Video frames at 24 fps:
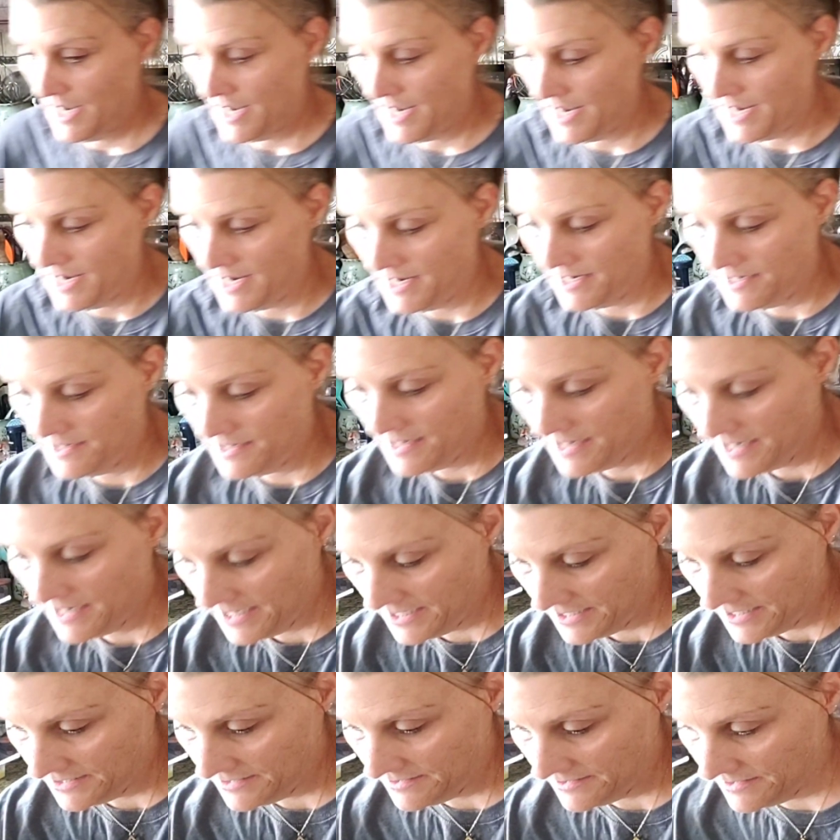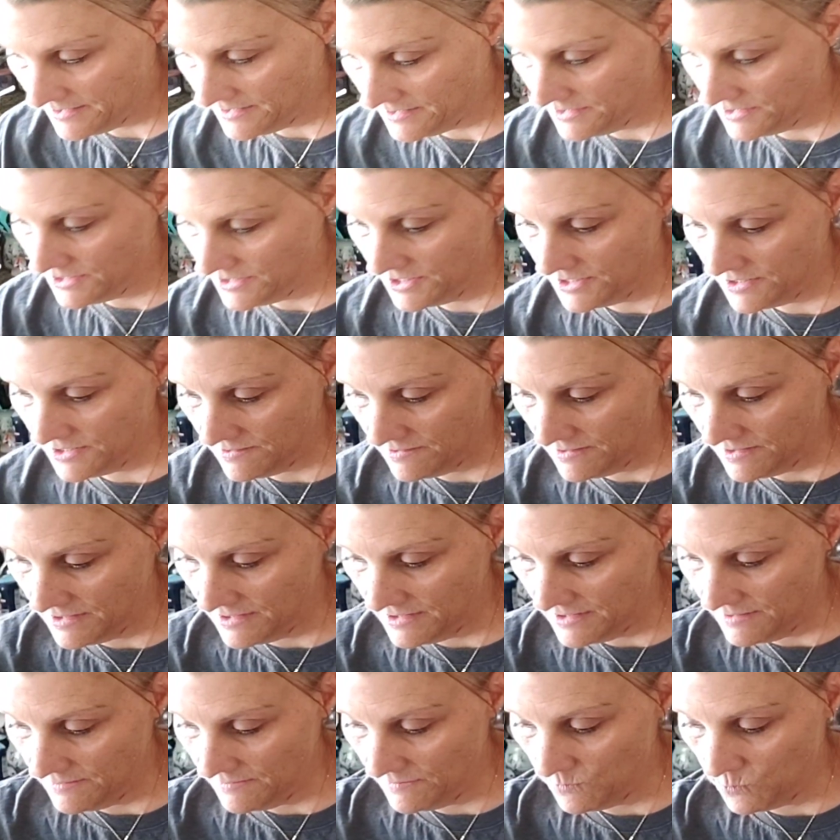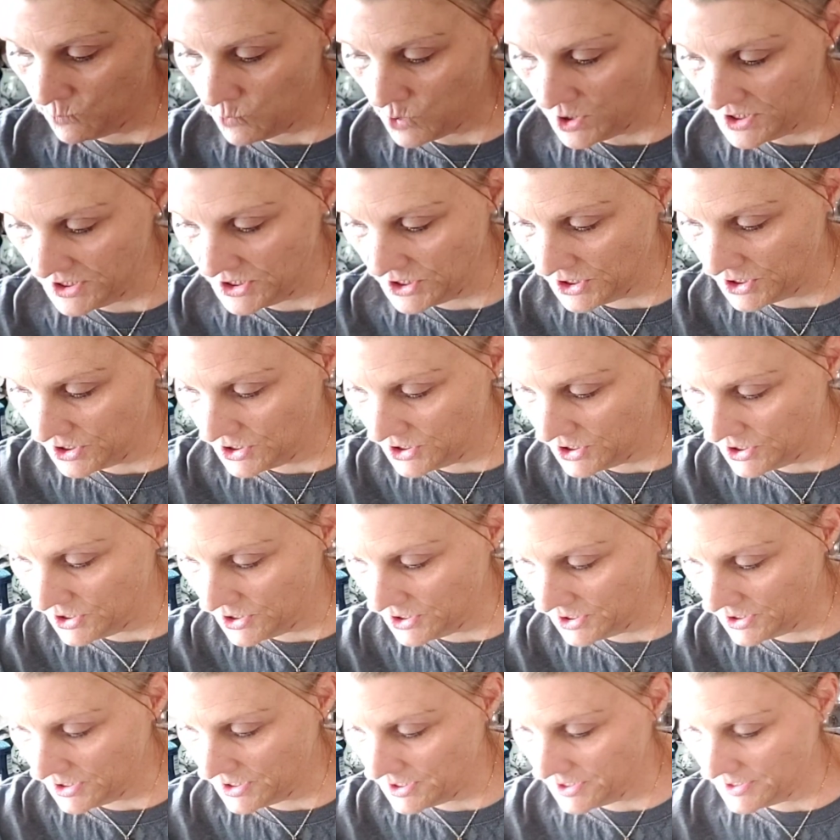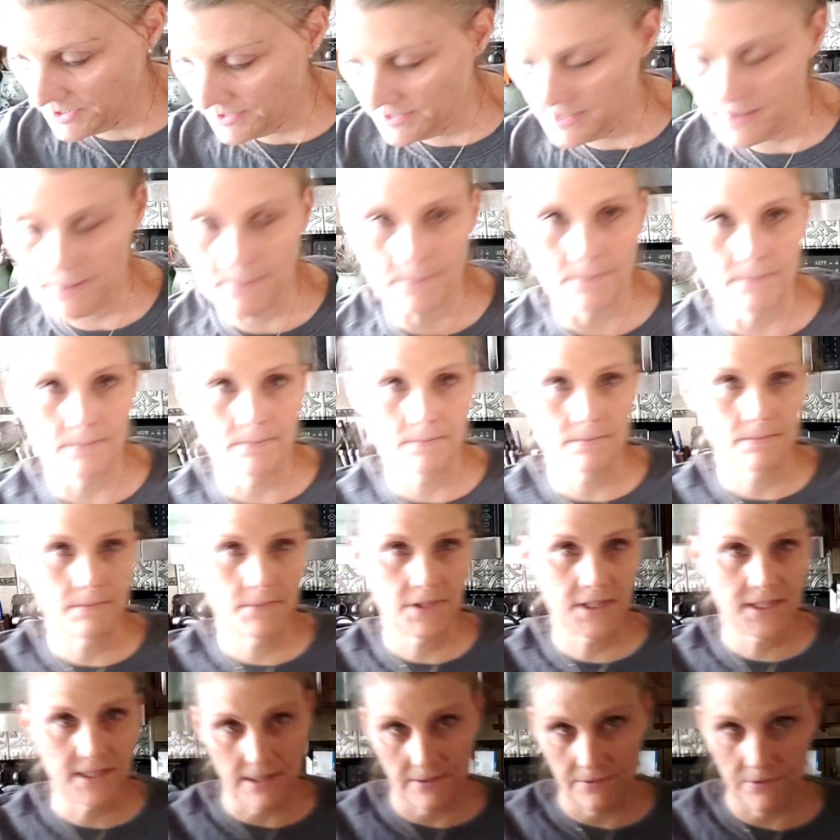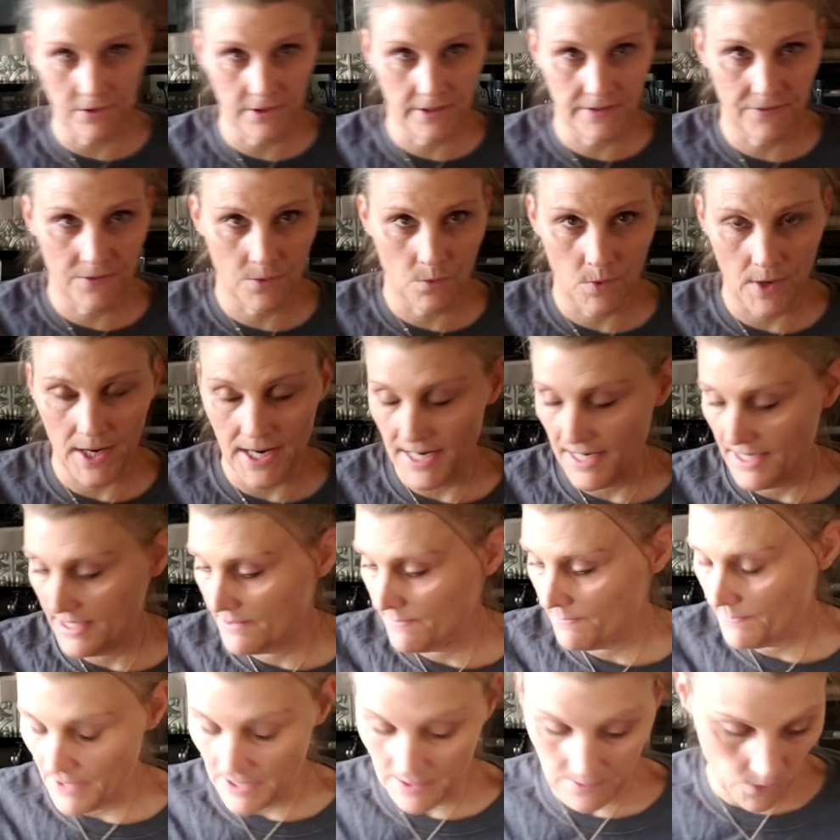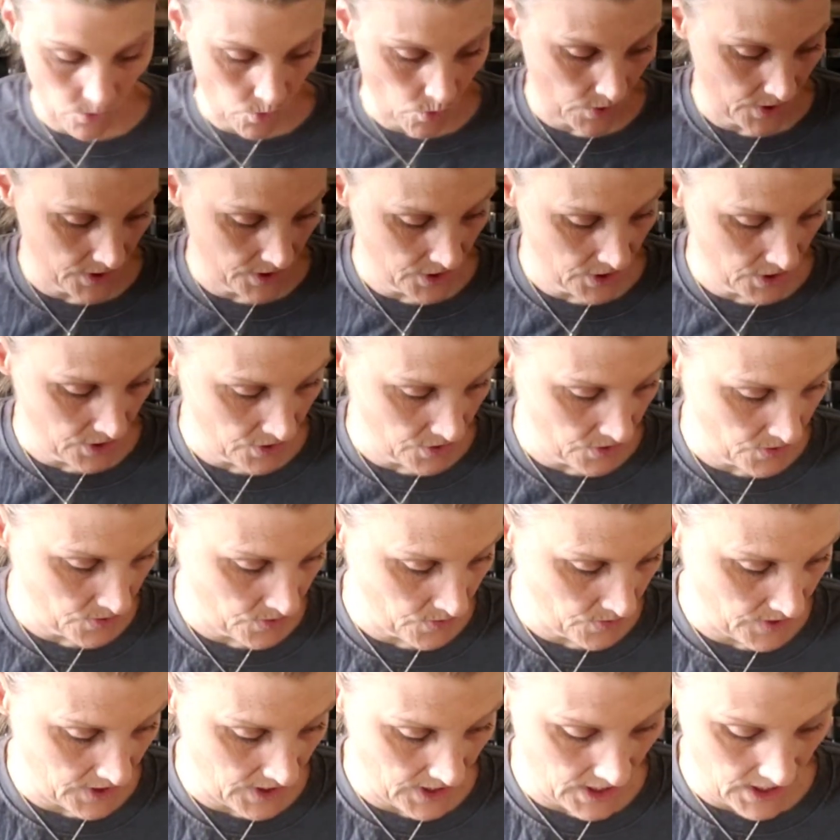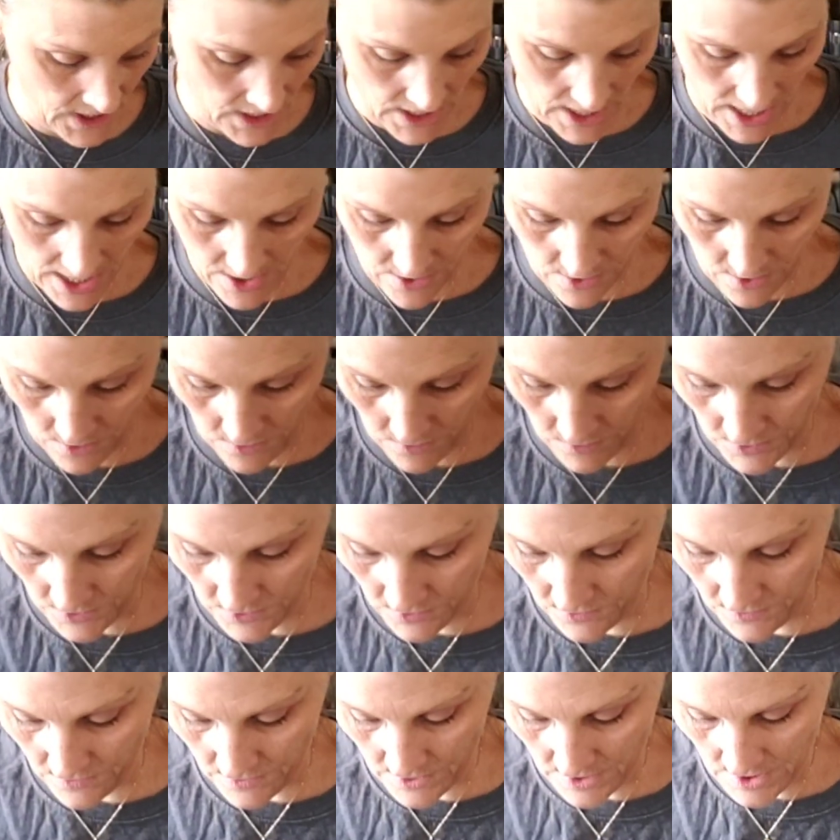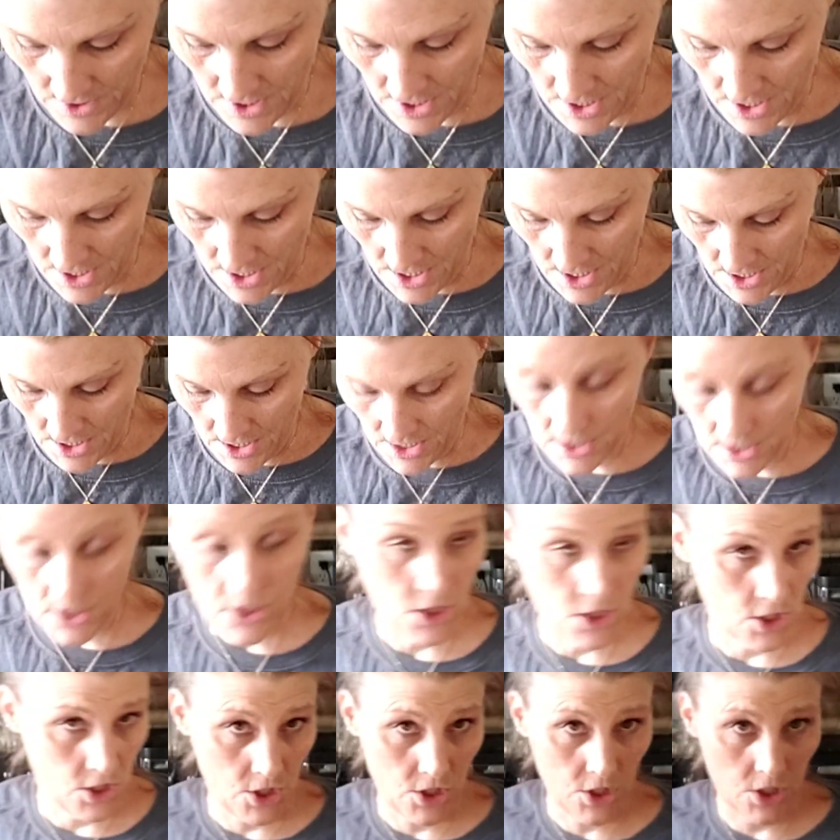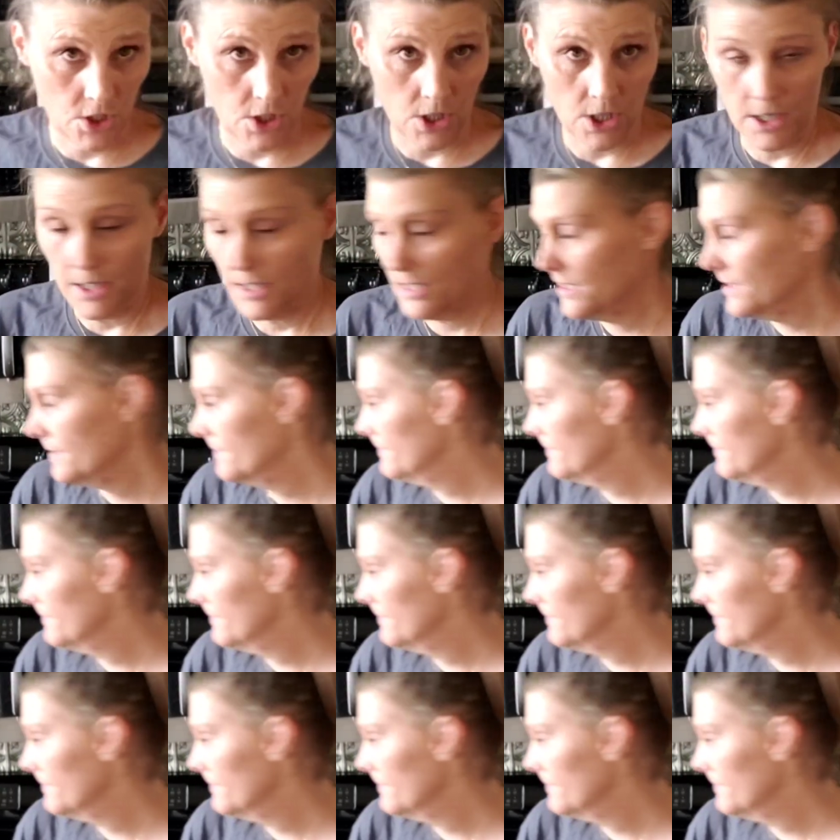And I want to cook them several different ways, but I'm going to do the arrowroot to start.